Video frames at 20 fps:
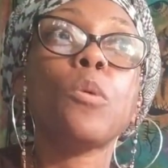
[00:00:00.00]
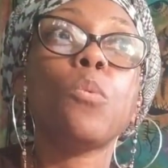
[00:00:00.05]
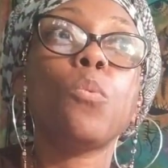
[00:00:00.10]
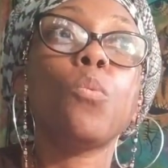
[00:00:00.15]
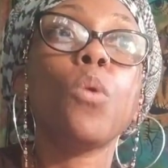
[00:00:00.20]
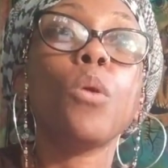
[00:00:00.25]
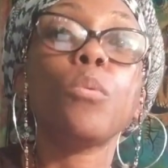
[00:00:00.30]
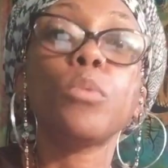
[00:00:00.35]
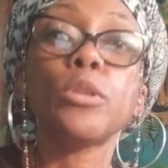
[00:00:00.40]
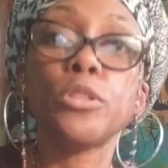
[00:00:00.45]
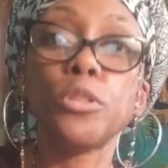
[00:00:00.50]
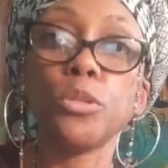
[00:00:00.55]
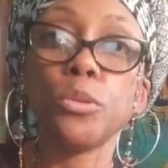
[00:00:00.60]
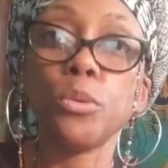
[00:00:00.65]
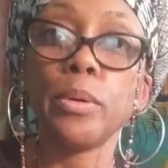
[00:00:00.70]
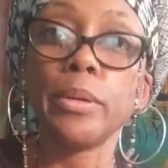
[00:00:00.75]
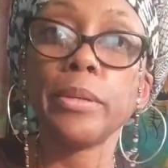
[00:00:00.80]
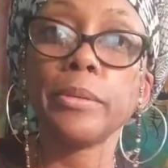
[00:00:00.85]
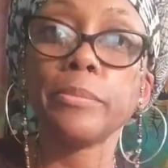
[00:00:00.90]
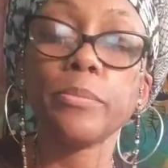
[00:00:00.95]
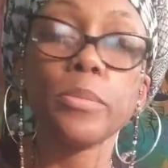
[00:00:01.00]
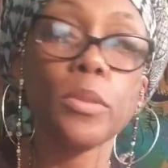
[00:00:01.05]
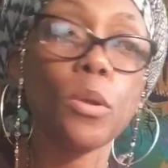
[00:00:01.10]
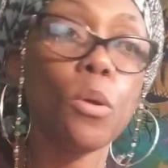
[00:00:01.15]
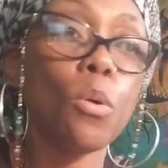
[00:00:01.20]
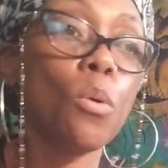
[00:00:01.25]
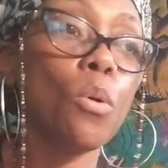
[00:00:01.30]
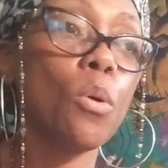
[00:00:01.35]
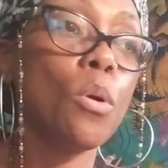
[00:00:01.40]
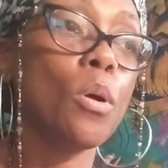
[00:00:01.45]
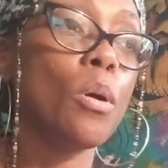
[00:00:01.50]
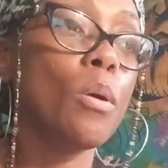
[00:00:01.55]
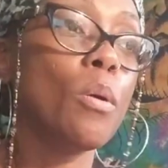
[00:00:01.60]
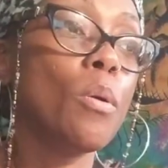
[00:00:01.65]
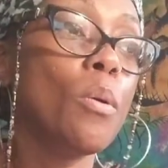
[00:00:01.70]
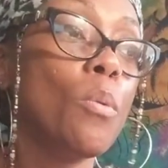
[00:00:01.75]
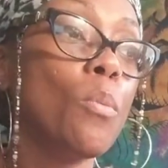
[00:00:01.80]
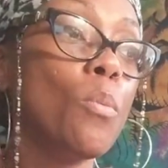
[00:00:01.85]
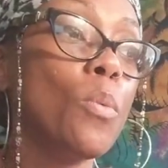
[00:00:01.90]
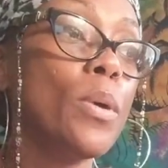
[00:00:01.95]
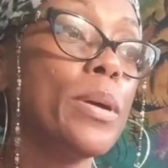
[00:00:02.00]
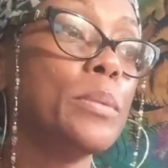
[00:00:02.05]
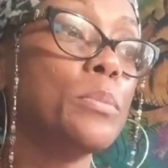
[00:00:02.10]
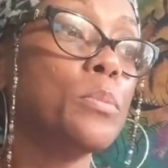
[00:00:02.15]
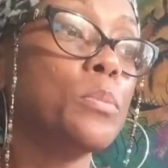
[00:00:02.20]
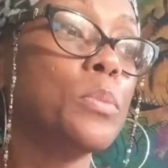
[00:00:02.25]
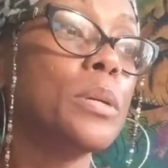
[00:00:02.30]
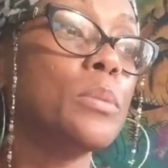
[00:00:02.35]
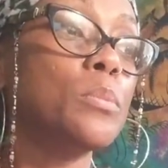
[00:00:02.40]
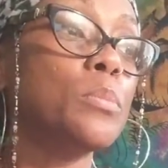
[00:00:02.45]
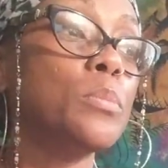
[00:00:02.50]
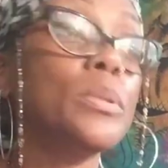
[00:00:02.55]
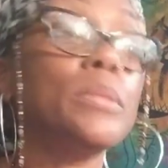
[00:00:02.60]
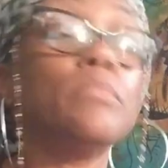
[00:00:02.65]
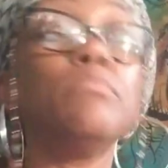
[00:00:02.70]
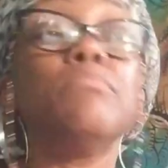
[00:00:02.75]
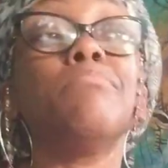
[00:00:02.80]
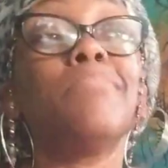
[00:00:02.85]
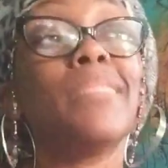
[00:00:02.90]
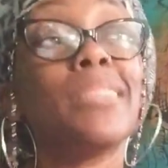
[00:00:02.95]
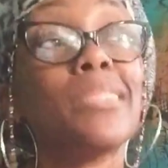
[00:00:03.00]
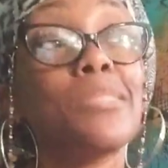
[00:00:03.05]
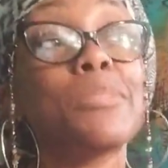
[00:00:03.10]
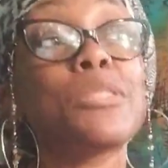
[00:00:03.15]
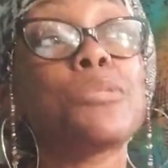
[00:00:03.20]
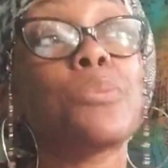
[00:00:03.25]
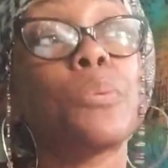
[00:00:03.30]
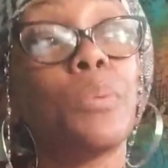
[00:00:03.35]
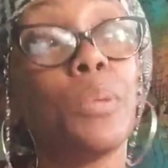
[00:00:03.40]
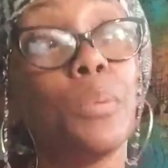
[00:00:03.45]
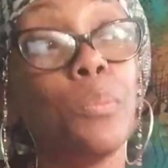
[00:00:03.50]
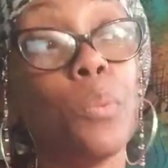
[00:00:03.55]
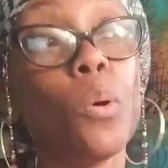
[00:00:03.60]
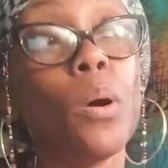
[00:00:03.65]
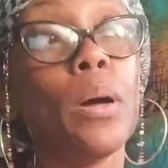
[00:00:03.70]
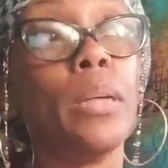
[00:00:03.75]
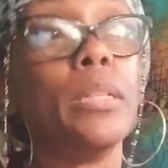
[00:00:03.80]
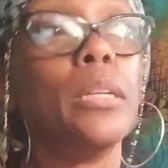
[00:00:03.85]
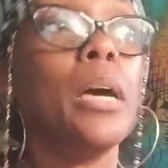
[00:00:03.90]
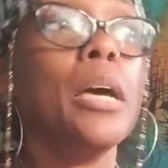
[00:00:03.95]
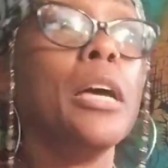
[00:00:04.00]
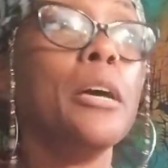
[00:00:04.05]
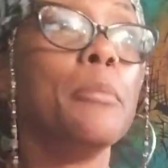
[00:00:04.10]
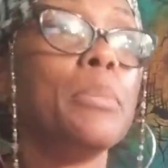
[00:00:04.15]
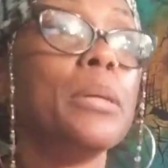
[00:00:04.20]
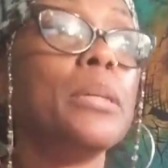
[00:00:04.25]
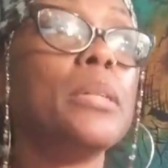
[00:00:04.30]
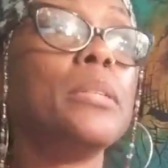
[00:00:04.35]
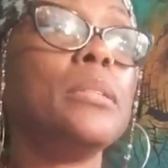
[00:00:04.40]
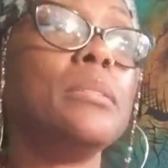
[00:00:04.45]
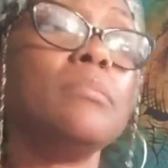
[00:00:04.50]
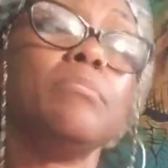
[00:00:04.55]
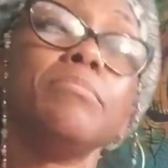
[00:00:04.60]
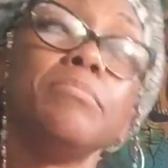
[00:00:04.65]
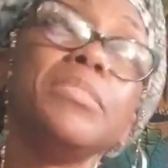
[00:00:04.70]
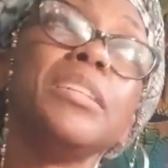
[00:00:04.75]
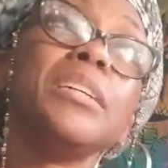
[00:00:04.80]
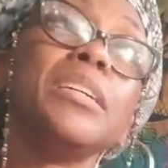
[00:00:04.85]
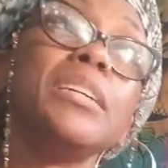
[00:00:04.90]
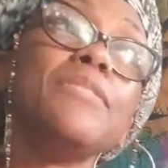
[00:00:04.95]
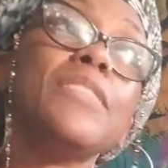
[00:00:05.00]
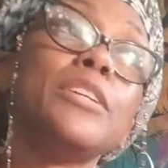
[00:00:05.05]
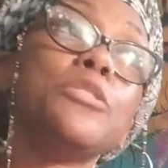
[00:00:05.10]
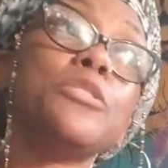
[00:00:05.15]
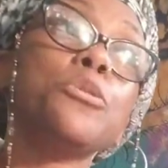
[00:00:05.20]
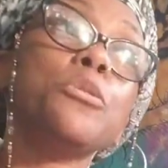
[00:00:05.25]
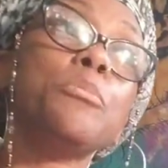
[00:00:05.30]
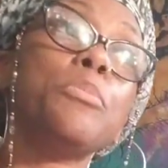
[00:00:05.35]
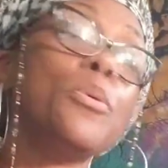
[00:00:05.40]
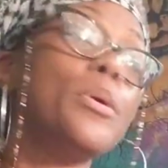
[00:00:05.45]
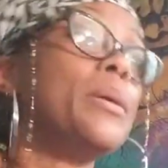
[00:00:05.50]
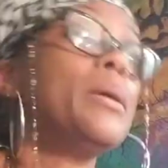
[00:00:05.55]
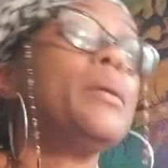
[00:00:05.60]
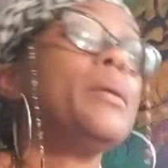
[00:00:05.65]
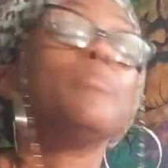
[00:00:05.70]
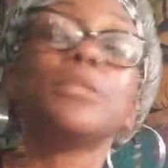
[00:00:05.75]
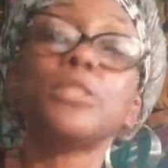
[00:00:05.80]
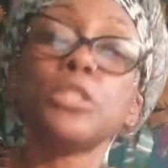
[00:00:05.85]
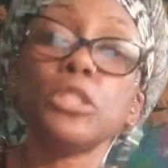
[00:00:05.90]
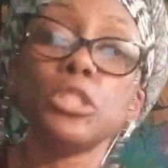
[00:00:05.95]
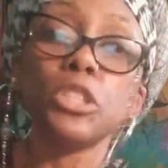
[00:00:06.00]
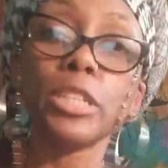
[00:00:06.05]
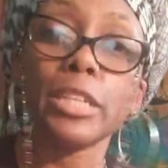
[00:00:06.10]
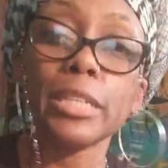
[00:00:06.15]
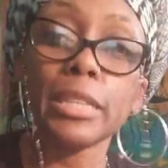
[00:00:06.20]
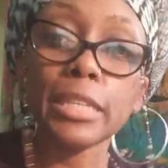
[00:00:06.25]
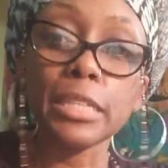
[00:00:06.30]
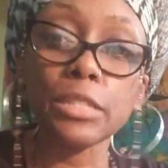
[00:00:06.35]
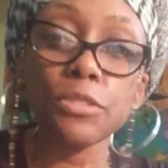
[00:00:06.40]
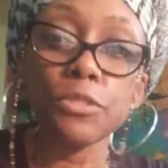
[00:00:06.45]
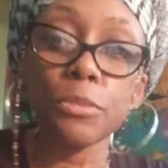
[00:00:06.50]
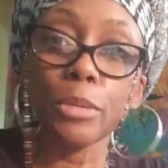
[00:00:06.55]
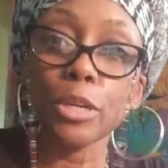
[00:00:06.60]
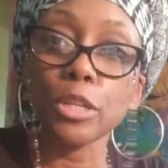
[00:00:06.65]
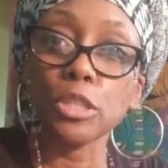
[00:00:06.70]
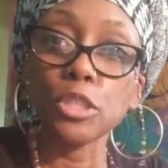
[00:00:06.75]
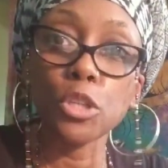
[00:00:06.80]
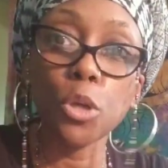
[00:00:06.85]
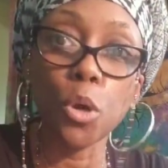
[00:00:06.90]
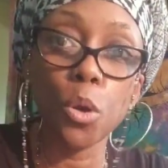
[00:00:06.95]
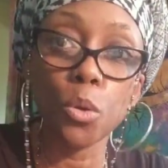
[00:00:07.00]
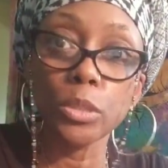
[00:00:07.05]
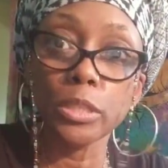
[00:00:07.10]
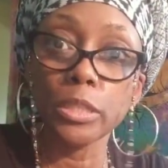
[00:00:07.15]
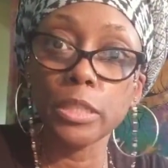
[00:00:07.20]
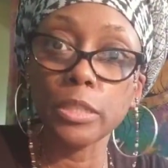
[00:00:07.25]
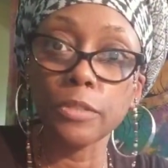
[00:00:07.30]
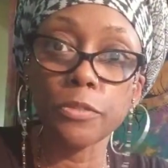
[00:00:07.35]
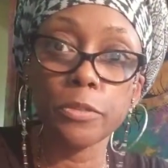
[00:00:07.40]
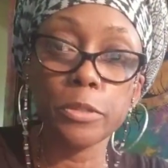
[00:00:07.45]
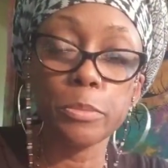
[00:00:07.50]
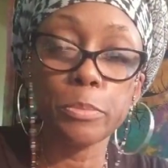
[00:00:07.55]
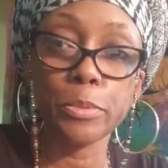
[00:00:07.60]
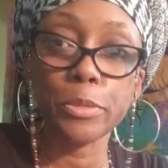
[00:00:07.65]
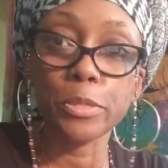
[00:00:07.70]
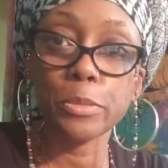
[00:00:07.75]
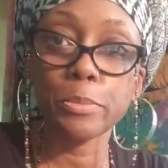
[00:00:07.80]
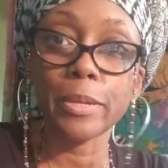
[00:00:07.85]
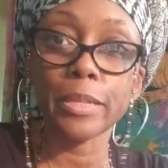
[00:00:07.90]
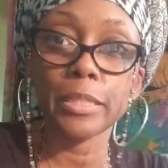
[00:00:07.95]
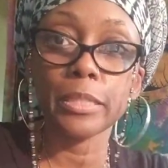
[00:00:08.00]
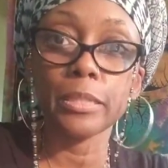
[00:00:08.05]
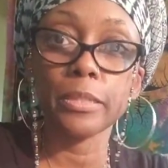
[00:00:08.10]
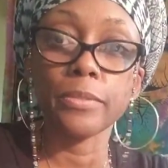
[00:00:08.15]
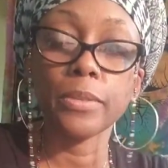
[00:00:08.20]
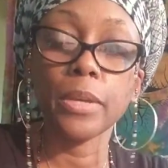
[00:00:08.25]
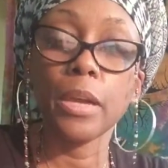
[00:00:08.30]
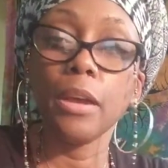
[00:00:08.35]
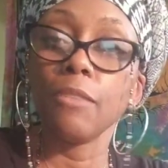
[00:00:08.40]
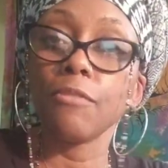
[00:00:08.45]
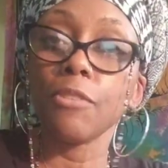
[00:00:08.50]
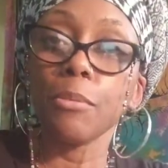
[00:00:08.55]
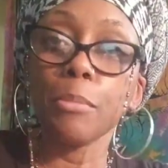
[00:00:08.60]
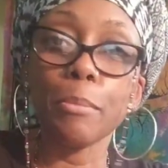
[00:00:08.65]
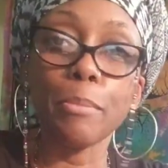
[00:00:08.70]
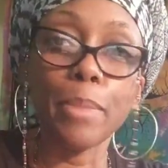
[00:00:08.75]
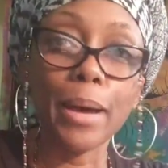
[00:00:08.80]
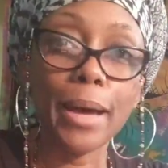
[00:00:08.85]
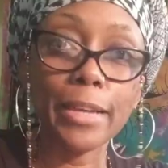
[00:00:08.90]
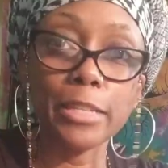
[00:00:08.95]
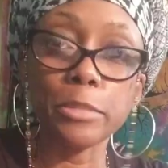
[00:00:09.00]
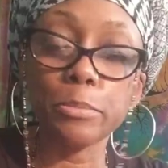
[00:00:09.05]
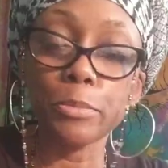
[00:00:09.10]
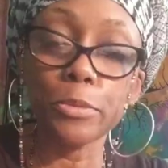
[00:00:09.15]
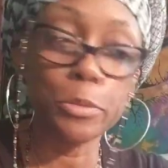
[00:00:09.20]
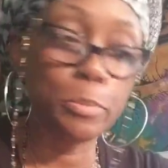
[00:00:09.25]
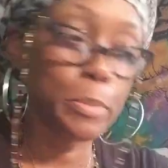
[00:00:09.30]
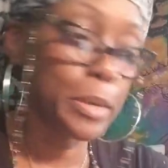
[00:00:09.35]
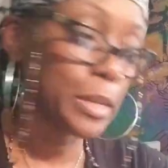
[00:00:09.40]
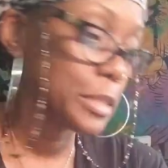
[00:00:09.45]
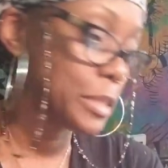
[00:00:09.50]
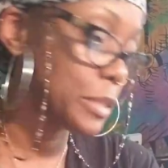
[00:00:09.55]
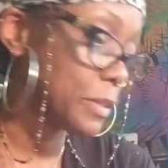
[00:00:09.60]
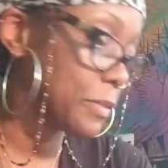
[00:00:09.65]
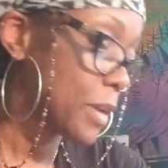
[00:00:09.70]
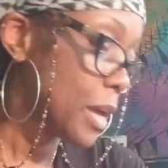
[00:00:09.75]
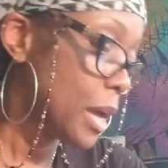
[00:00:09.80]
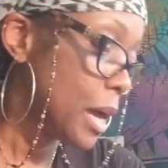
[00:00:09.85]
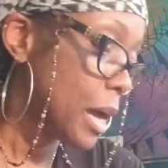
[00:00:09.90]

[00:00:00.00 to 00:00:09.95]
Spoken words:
what we're doing, or what we, not so much what we want, but yeah, even that to a point, but to look at things from a totally different perspective, from a biased perspective.